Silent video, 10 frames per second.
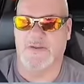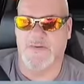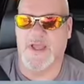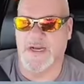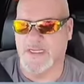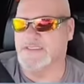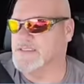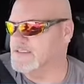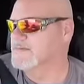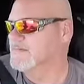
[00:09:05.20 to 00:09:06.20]
ride
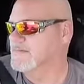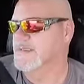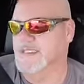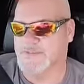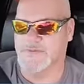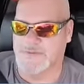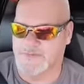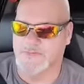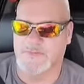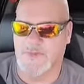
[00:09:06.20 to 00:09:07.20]
excellent. This one
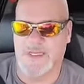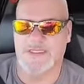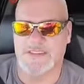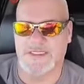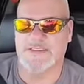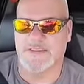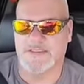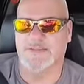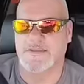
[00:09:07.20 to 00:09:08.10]
rides excellent.